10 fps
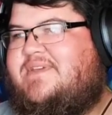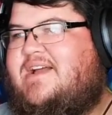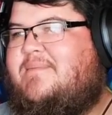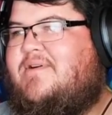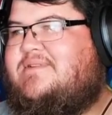
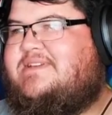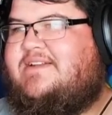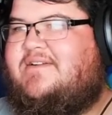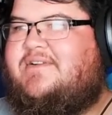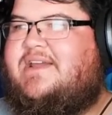I'm always going
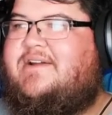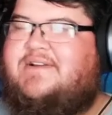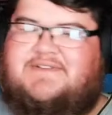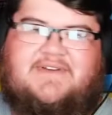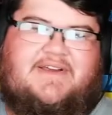to... Oh, yeah, here
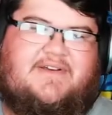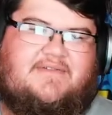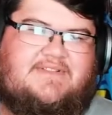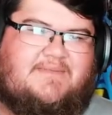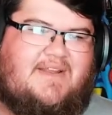it is right here.
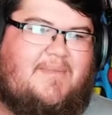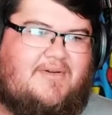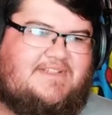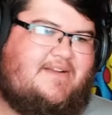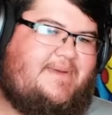Something I'm
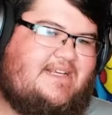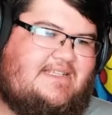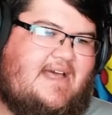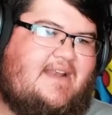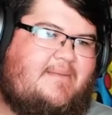always going to be
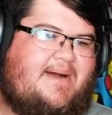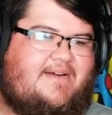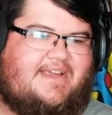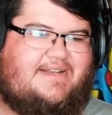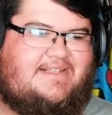excited
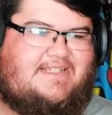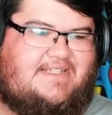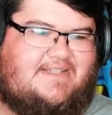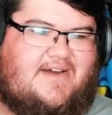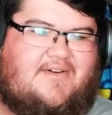about, getting to see
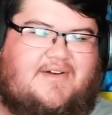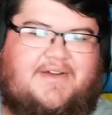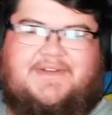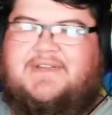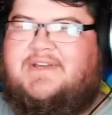
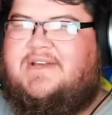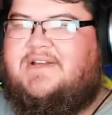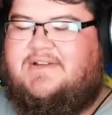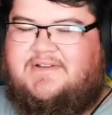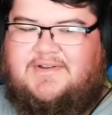Sauron,
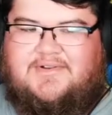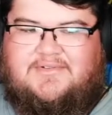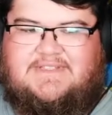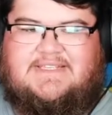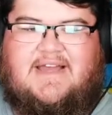good
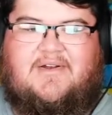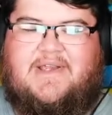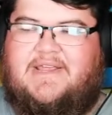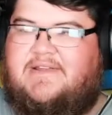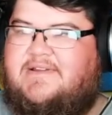old
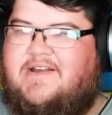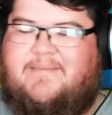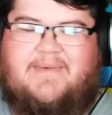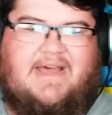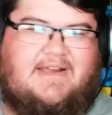Sauri,
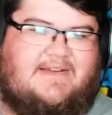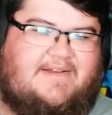come back.